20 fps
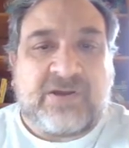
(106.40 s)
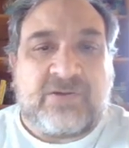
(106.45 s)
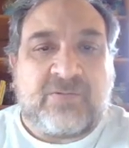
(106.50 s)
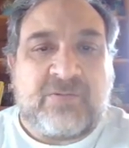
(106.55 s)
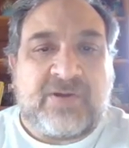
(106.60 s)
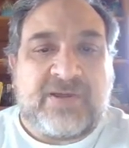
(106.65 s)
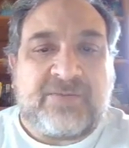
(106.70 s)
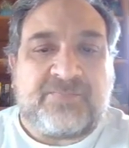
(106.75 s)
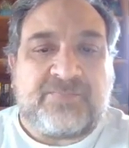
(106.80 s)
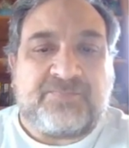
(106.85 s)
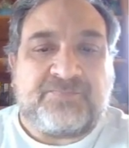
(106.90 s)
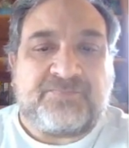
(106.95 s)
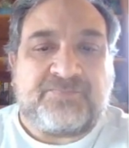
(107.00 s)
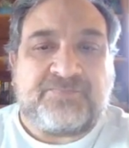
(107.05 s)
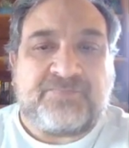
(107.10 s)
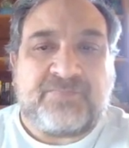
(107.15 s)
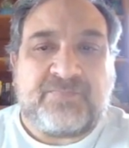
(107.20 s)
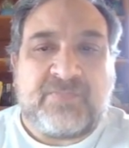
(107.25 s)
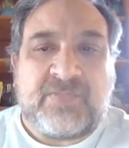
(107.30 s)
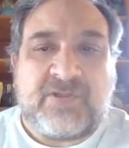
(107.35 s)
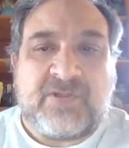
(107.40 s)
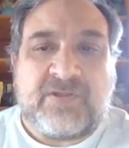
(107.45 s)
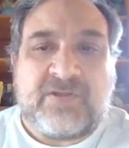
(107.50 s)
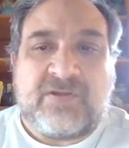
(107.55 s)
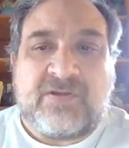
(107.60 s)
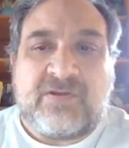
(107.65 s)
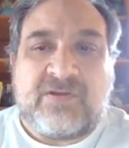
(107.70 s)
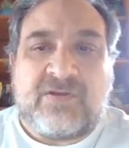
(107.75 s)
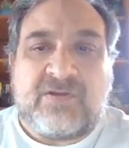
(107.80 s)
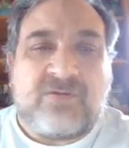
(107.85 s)
away.
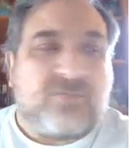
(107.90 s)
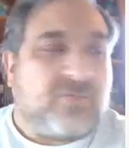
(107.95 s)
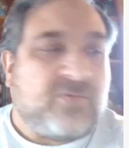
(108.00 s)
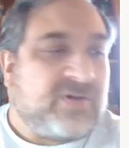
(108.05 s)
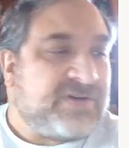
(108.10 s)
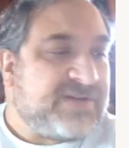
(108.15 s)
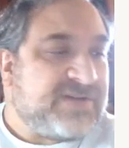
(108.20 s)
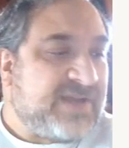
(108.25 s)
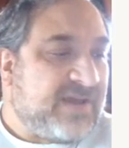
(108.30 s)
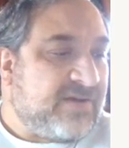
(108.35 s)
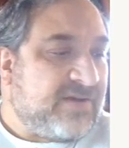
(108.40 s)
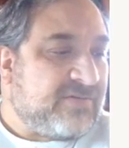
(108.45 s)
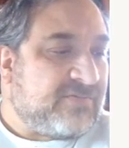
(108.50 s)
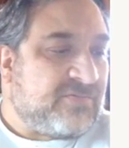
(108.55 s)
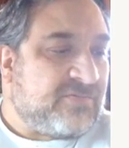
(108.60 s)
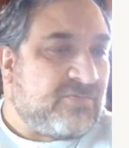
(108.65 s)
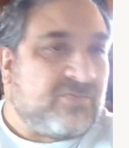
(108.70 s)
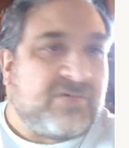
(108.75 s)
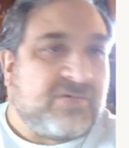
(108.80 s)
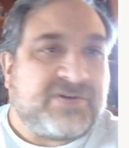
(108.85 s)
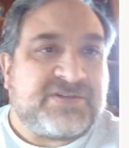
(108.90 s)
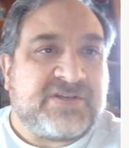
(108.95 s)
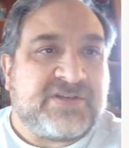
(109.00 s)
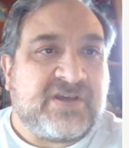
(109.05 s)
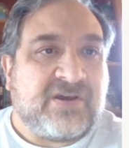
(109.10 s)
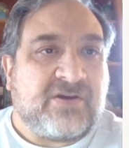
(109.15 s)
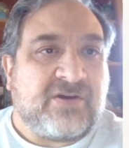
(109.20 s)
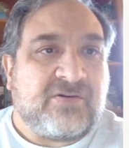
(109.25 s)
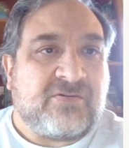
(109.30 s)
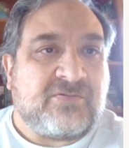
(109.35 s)
One down, one to
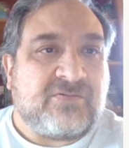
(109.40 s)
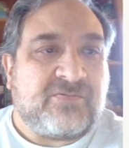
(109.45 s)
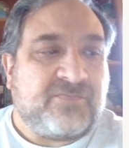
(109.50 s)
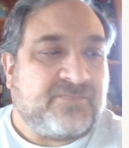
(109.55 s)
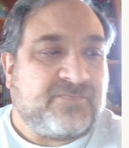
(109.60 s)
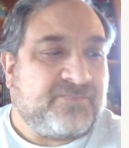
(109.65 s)
go.